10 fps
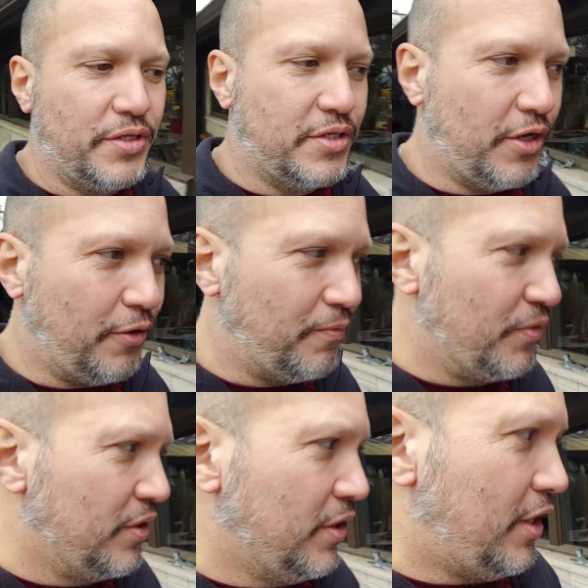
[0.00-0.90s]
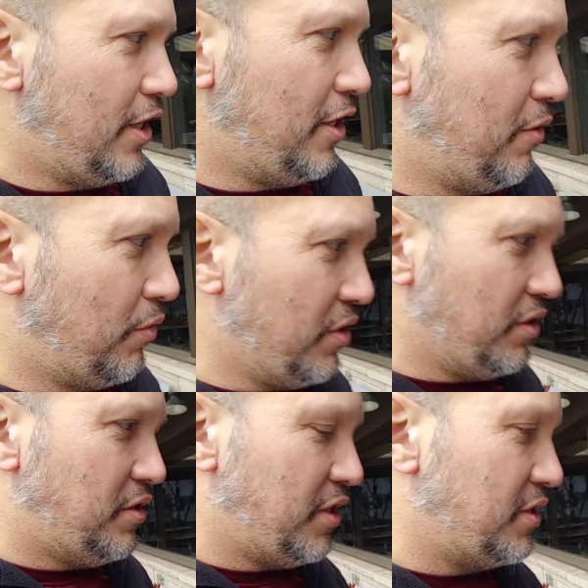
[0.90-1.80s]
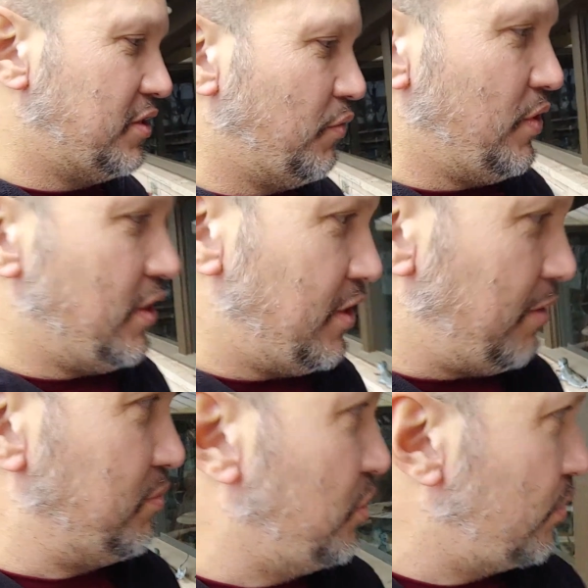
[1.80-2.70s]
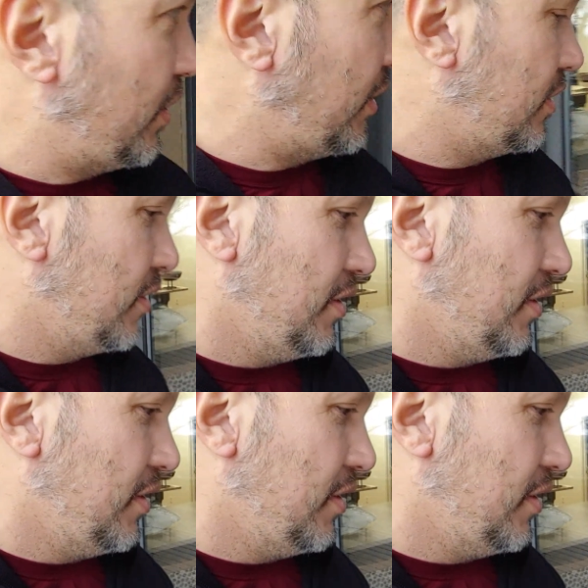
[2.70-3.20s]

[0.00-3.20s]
So uh, one of the things that we ended up doing